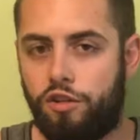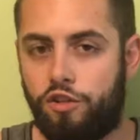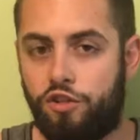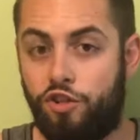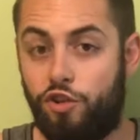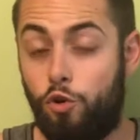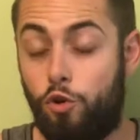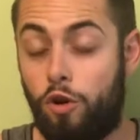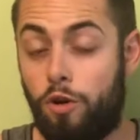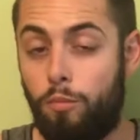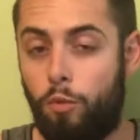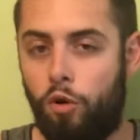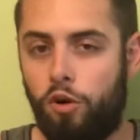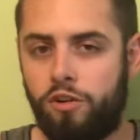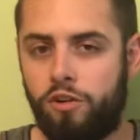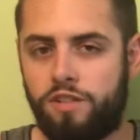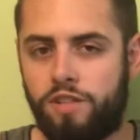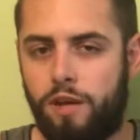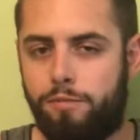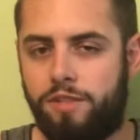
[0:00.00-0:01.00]
2 or
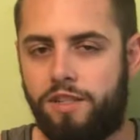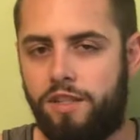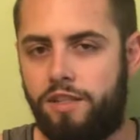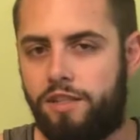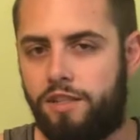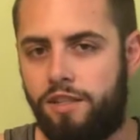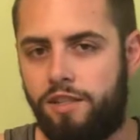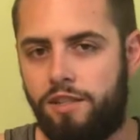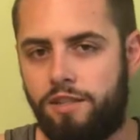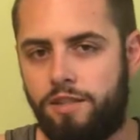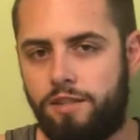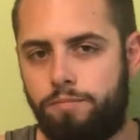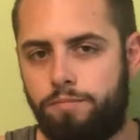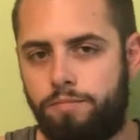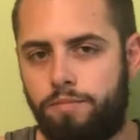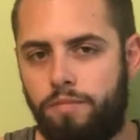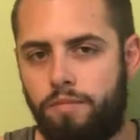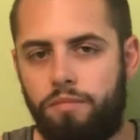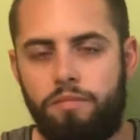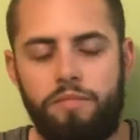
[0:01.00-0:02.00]
more substances
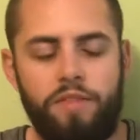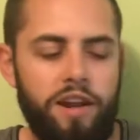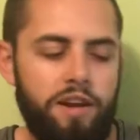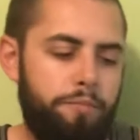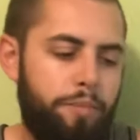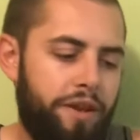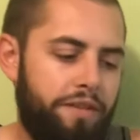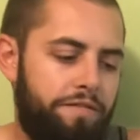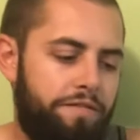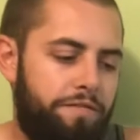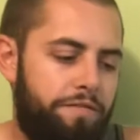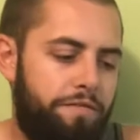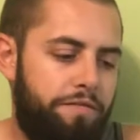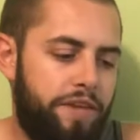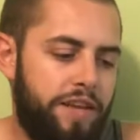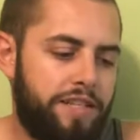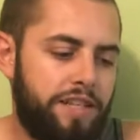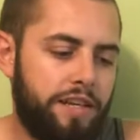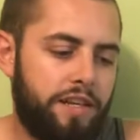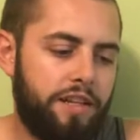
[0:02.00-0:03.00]
that have been
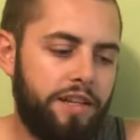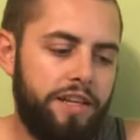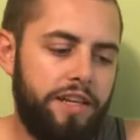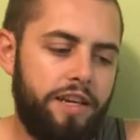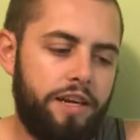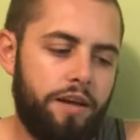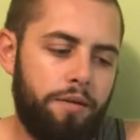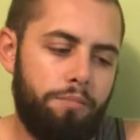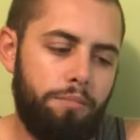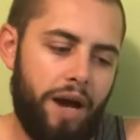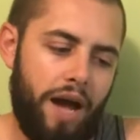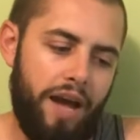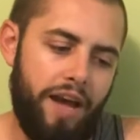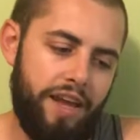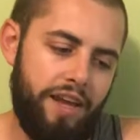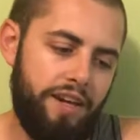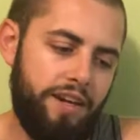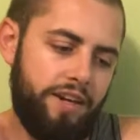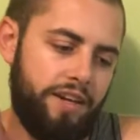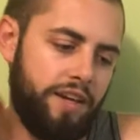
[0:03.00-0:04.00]
physically
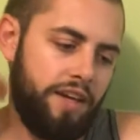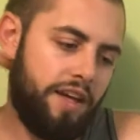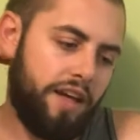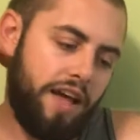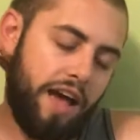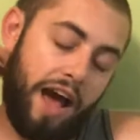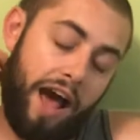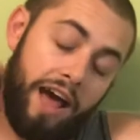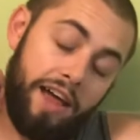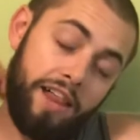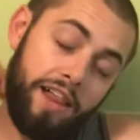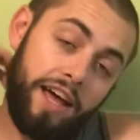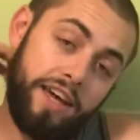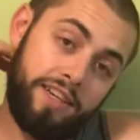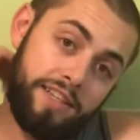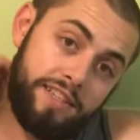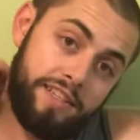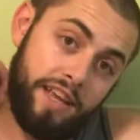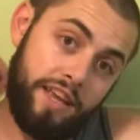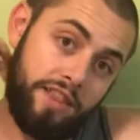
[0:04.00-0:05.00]
combined. I like
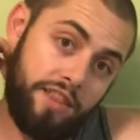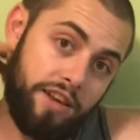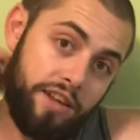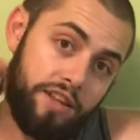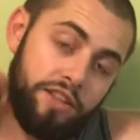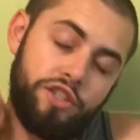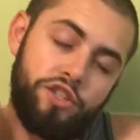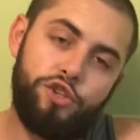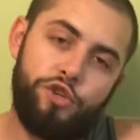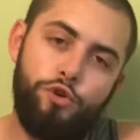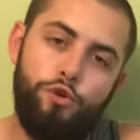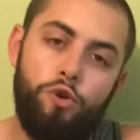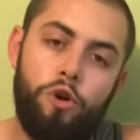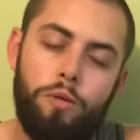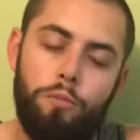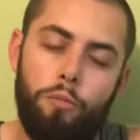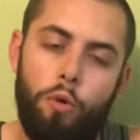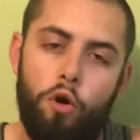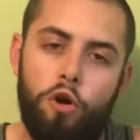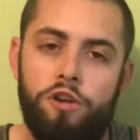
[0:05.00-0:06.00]
to say that it's 2
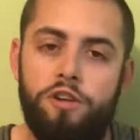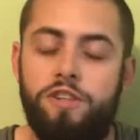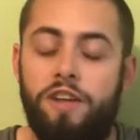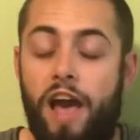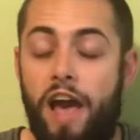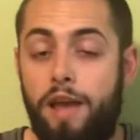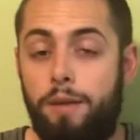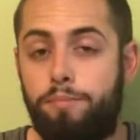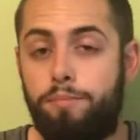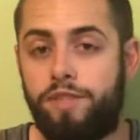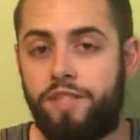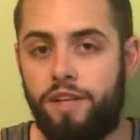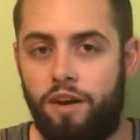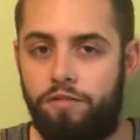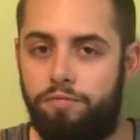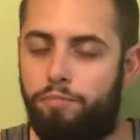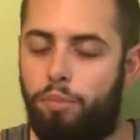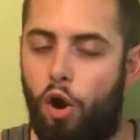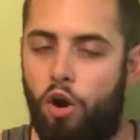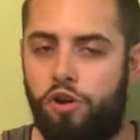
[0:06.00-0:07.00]
or more types
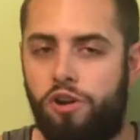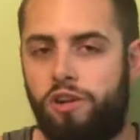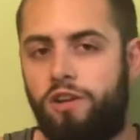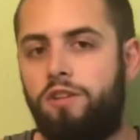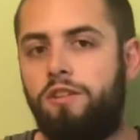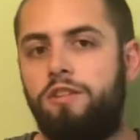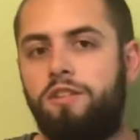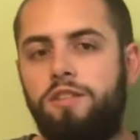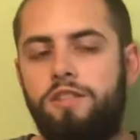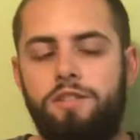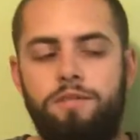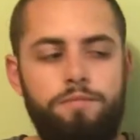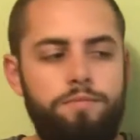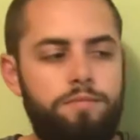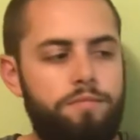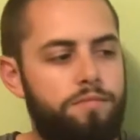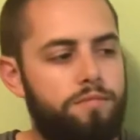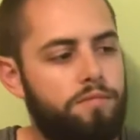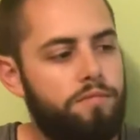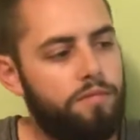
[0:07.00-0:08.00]
of particles.
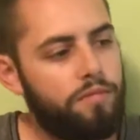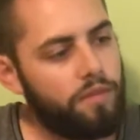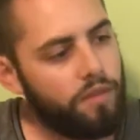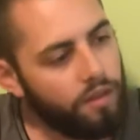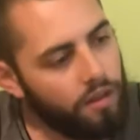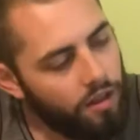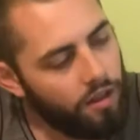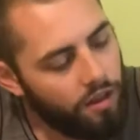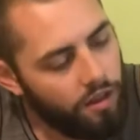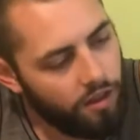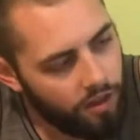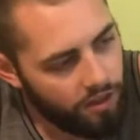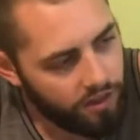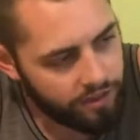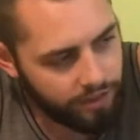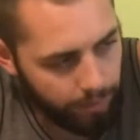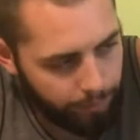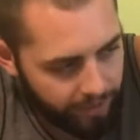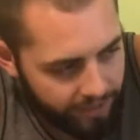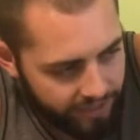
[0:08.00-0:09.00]

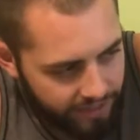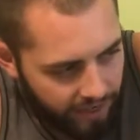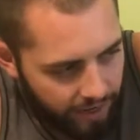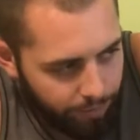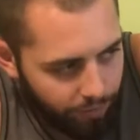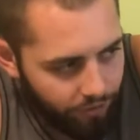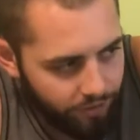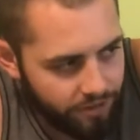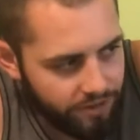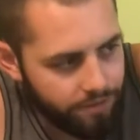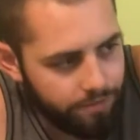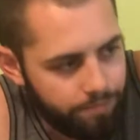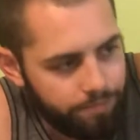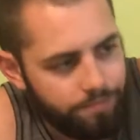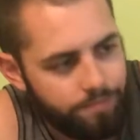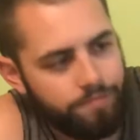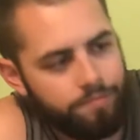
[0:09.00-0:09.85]
Some examples.